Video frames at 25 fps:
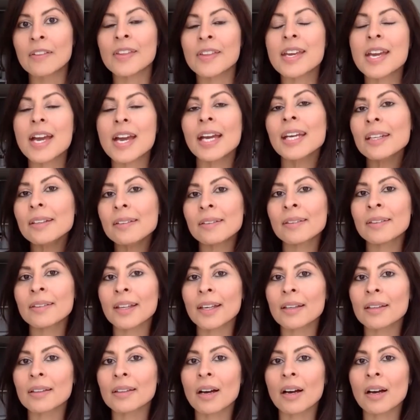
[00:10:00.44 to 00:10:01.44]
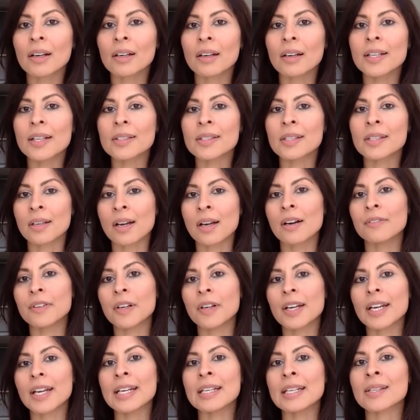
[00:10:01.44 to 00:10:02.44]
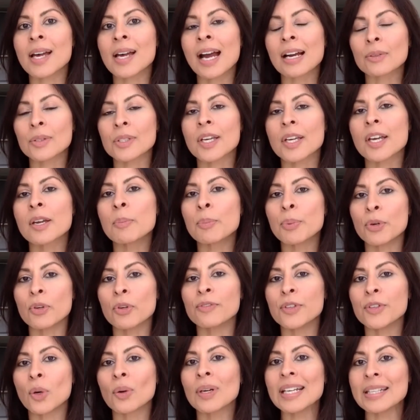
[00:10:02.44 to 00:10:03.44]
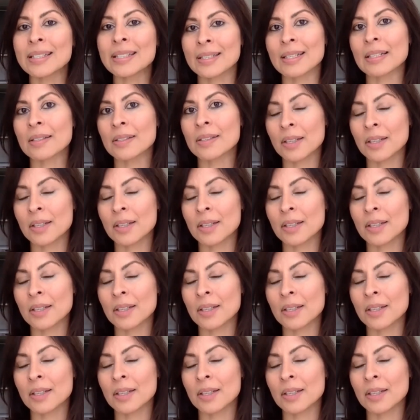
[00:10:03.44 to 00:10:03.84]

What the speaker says: The 8th thing that I'd like to cover is how to improve your listening